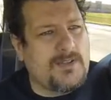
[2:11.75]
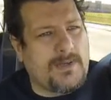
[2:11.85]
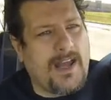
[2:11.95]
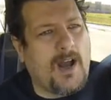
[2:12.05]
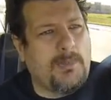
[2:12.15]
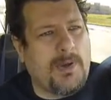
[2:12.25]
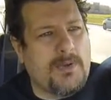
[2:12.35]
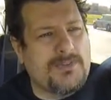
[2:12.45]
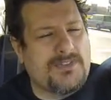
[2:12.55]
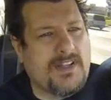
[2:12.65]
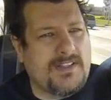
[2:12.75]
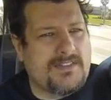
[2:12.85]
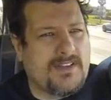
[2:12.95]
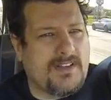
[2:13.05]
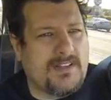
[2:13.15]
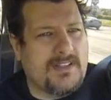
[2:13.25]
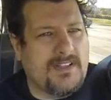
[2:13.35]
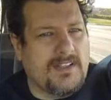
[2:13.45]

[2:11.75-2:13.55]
to an outpost that's uh,